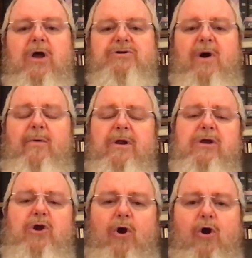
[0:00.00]
So I want to
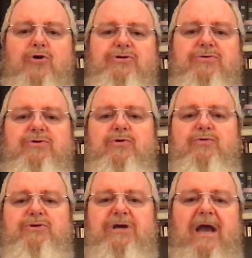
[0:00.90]
encourage you to
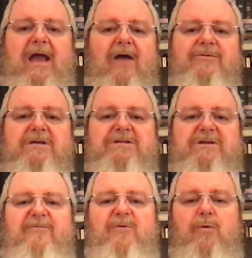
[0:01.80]
check out these
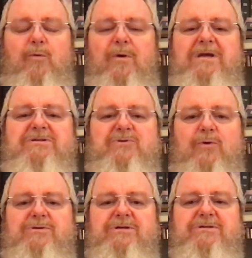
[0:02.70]
different
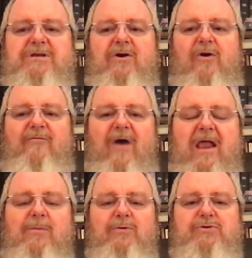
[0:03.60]
resources that are
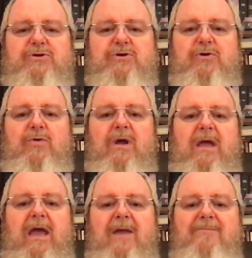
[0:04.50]
available to you
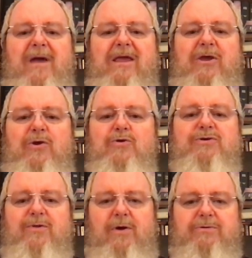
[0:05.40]
and make use
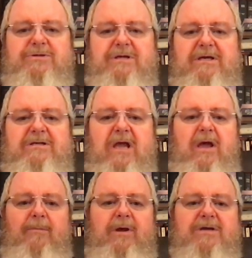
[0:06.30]
of those things.
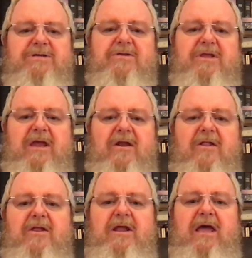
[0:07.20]
Because at the end of
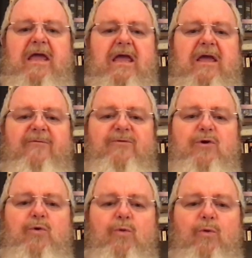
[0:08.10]
the day, if
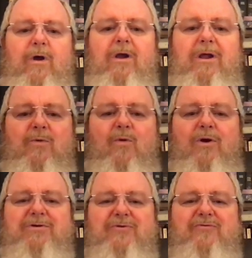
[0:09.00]
you really
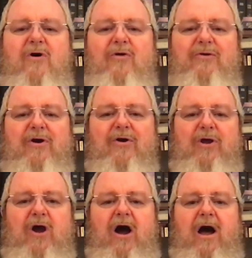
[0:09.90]
want to draw near to
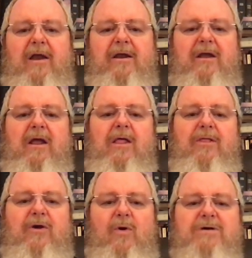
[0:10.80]
God,
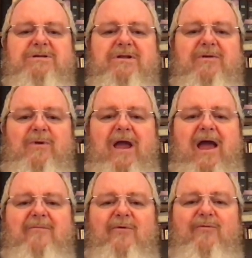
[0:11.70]
the question that we
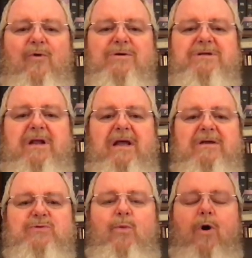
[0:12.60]
have before us today
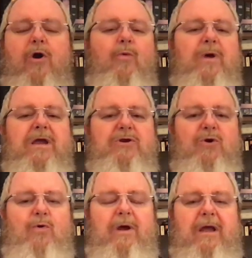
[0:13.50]
is, what are we
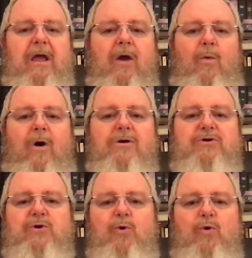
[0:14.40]
doing? What
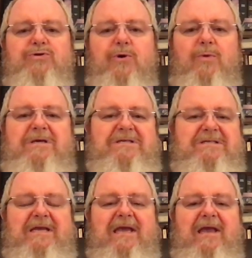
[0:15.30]
tools are we
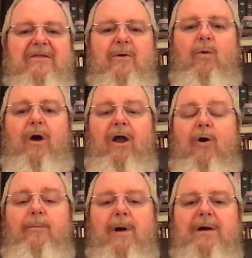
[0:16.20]
seeking that will
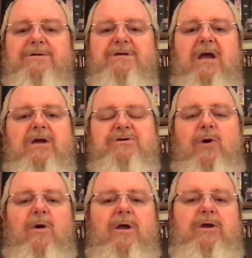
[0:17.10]
help us?
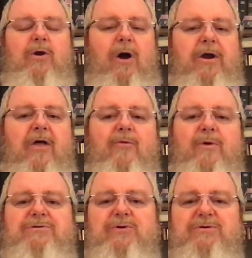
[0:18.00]
So, you know, another
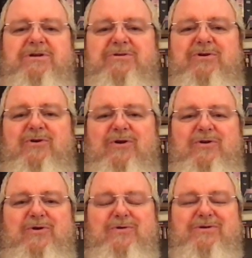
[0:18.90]
resource that you can
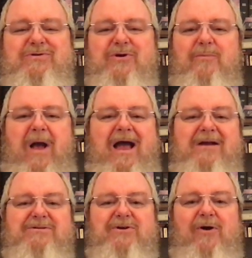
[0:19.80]
use is your
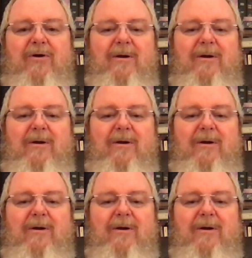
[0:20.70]
pastor.